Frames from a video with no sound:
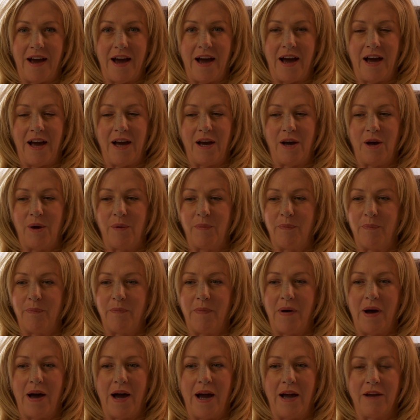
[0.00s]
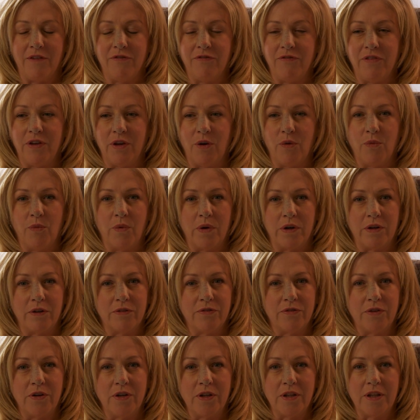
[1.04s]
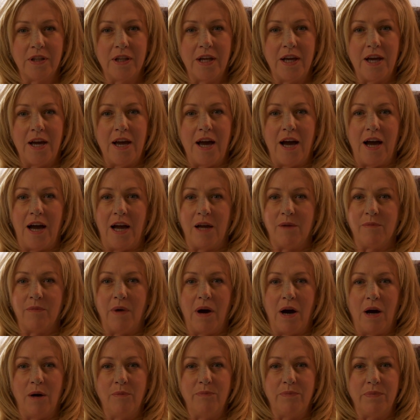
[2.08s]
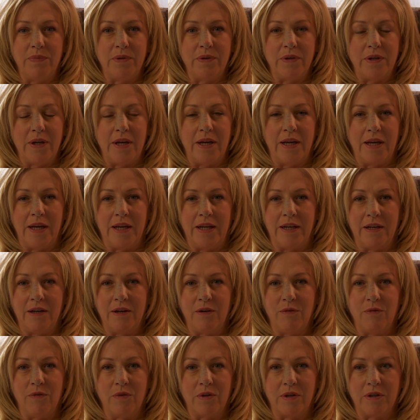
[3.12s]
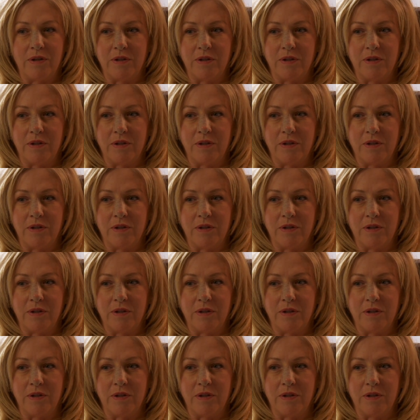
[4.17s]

I feel wonderful. I'm up and